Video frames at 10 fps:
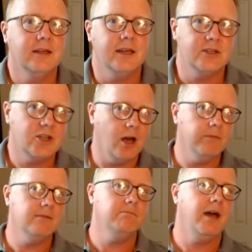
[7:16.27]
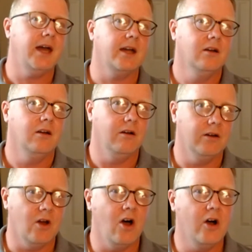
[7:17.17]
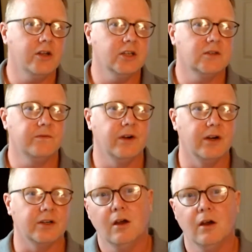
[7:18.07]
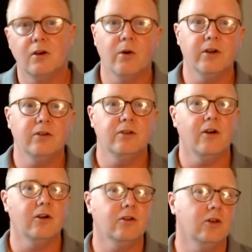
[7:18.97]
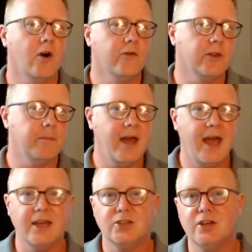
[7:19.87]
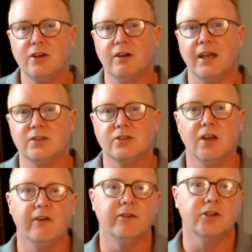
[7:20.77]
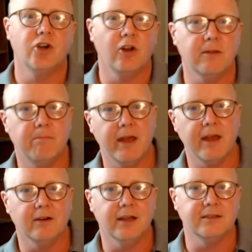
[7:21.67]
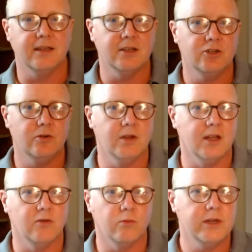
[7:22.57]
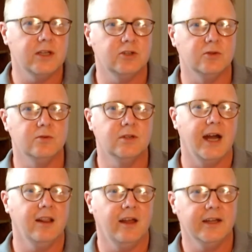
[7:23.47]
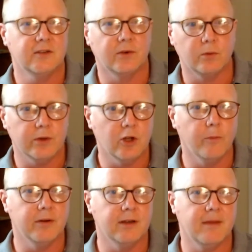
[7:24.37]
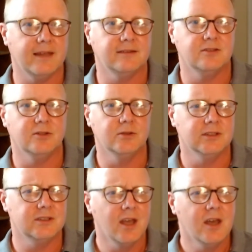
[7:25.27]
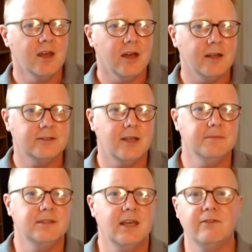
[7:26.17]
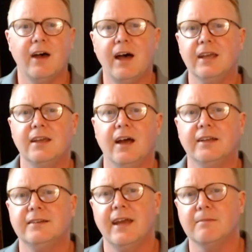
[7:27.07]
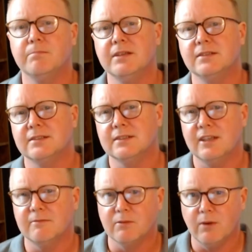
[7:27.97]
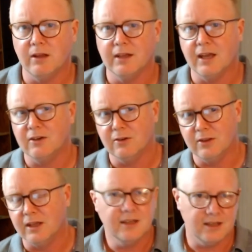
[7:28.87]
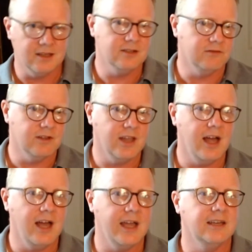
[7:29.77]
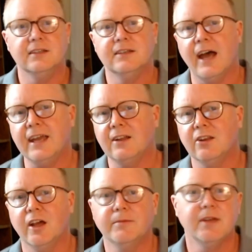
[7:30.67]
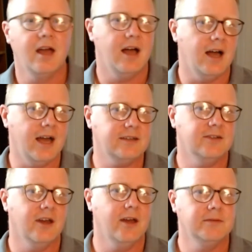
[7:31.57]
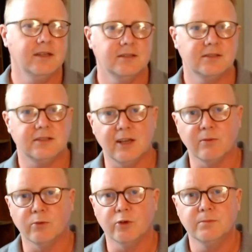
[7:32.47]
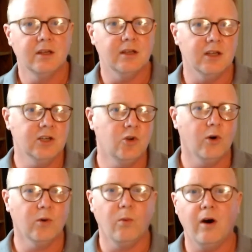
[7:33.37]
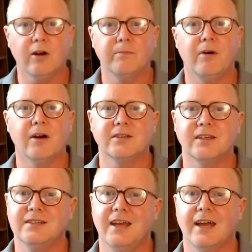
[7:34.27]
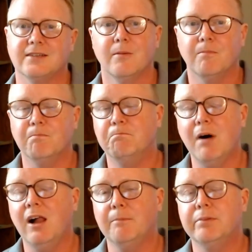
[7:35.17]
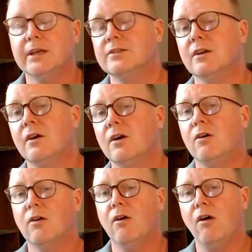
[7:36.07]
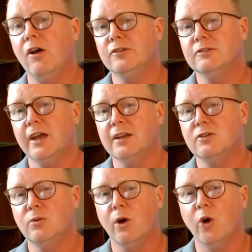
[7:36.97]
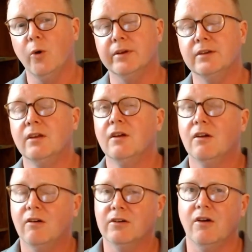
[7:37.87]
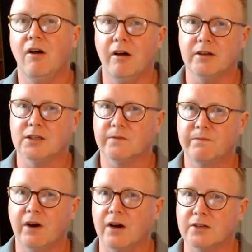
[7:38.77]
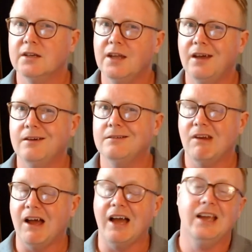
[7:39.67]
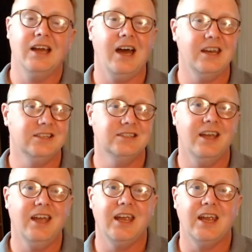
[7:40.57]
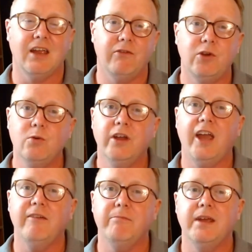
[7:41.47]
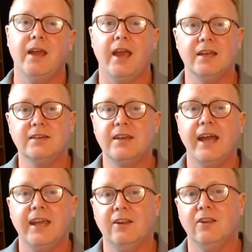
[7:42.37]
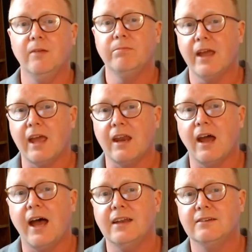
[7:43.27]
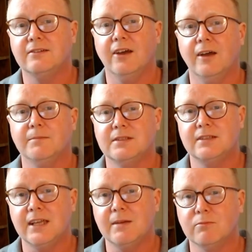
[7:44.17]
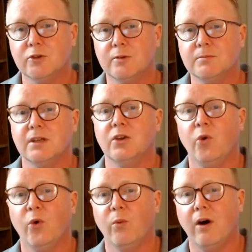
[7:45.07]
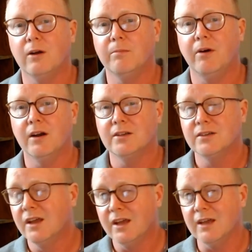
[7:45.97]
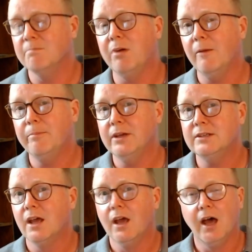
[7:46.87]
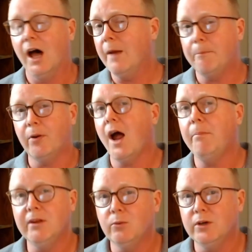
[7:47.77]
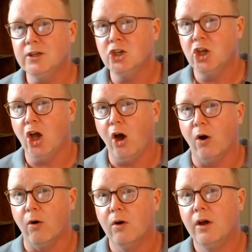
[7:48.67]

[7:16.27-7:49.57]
is coming back on August 1st. According to the article, over the past year, as Governor Charlie Baker has issued and reissued guidelines for reopening Massachusetts, a subset of high-contact businesses have been relegated to the end of the line. Nightclubs, hot tubs, steam rooms, indoor water parks, and yes, ball pits are all slated to open on August 1st. Now, I gotta say, if you gave me a nightclub that had hot tubs, steam rooms, indoor water parks, and ball pits, I probably wouldn't go.